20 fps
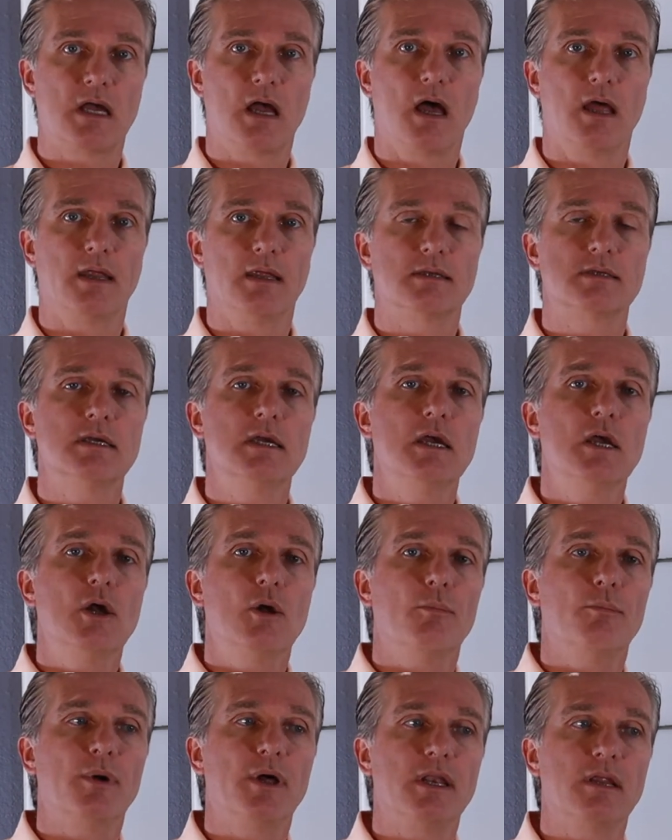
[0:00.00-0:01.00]
on it.
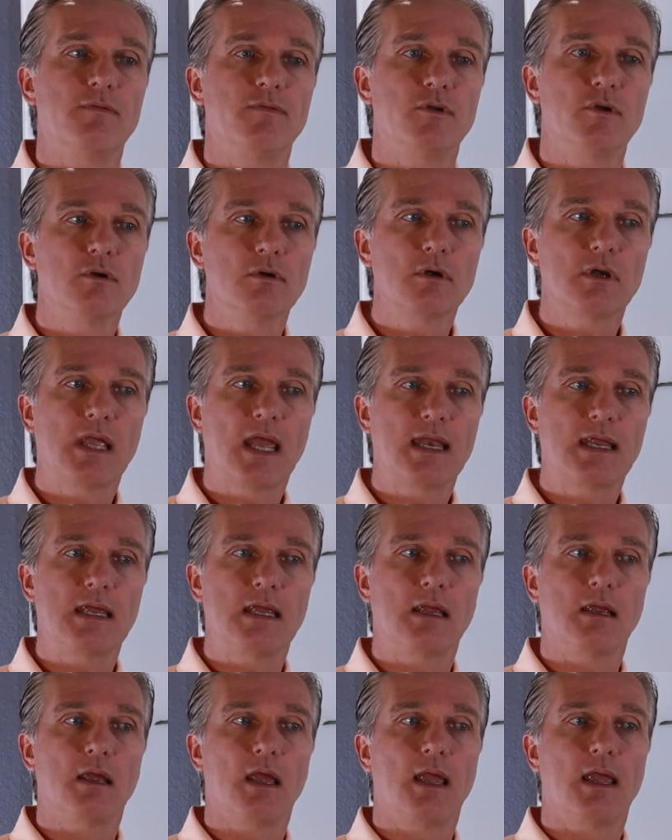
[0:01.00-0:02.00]
But if you're
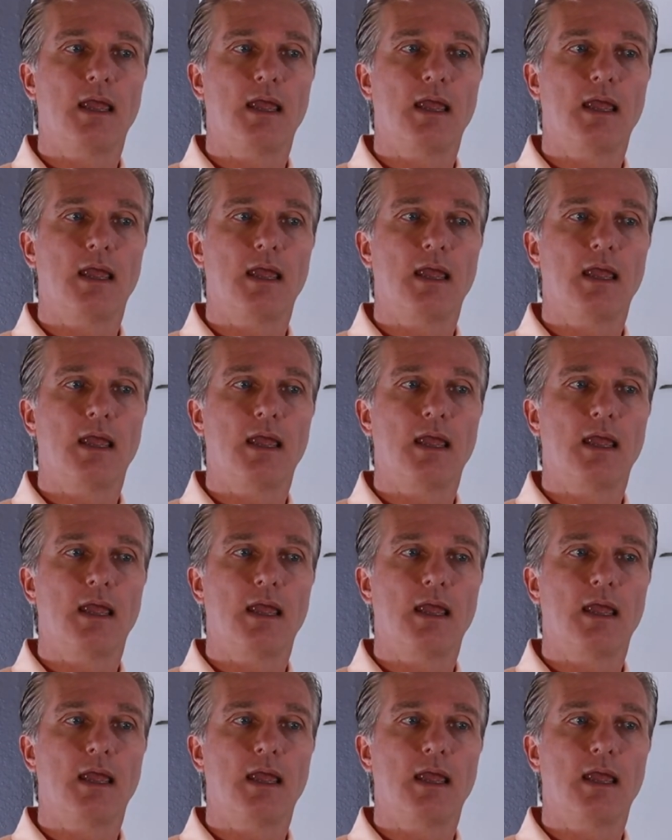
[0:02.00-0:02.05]
getting